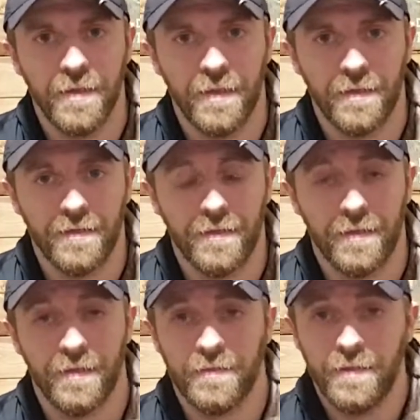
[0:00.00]
And
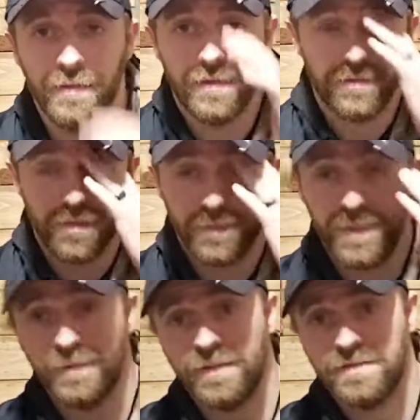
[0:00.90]
then I talked to other
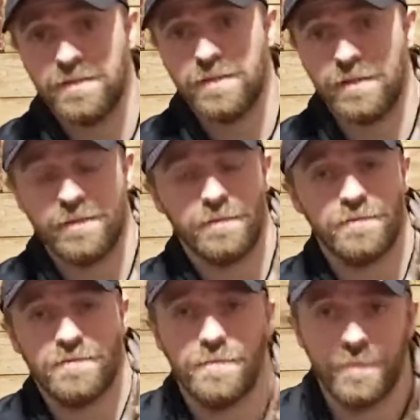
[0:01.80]
people, and they say like
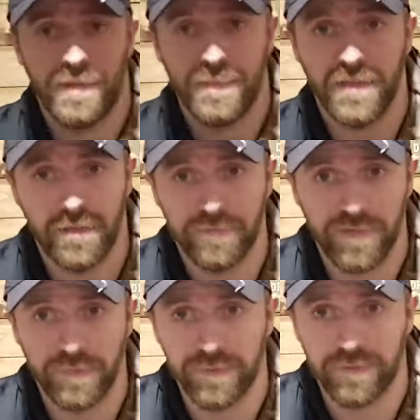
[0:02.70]
the beginning of
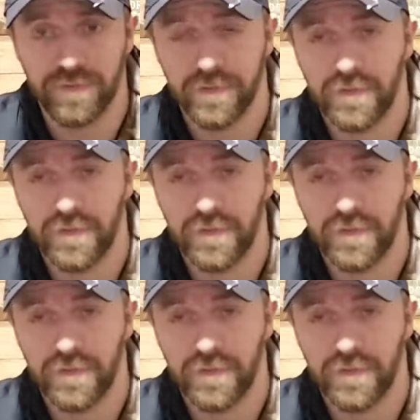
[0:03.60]
April,